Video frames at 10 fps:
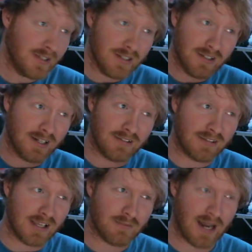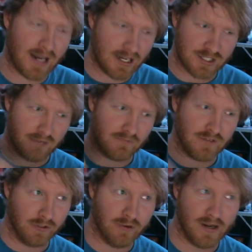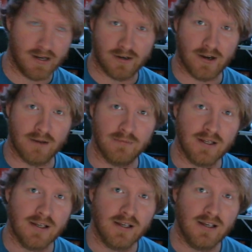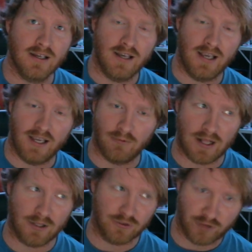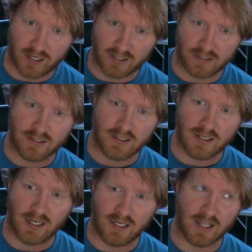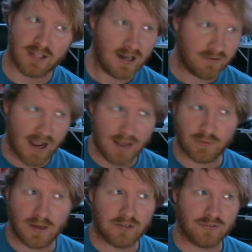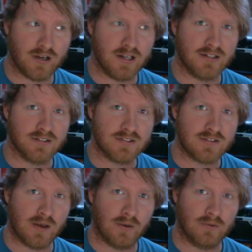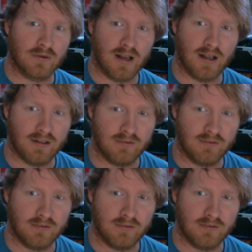I didn't think about it. I just kept filling the radiator up, and while it was running, and nothing ever happened while it was running, so I